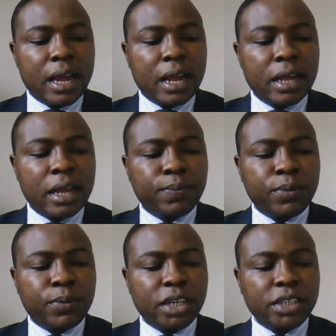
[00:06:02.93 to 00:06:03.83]
as the
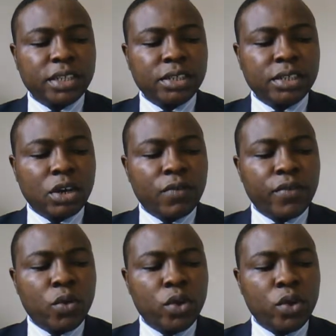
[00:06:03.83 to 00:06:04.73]
processes of a
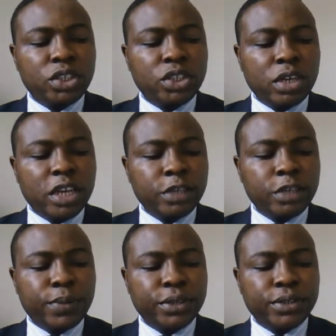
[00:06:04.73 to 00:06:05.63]
rich knowledge
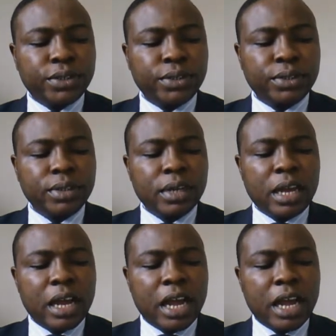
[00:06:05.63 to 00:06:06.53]
base,
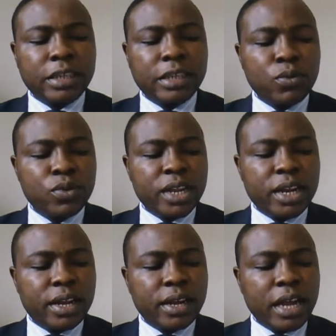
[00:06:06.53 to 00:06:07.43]
as a
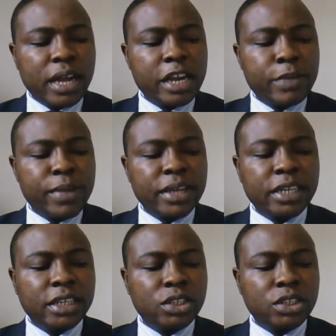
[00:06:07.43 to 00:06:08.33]
modeler and a
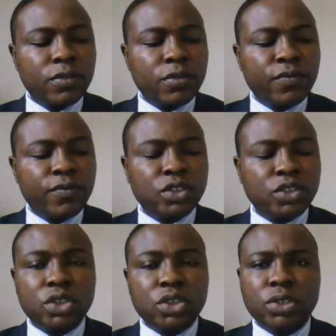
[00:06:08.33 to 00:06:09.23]
mediator of
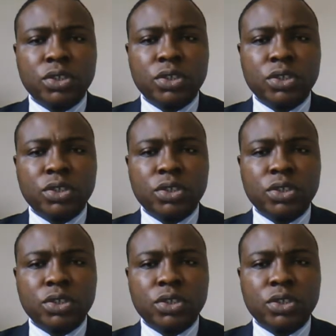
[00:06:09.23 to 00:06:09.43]
instruction.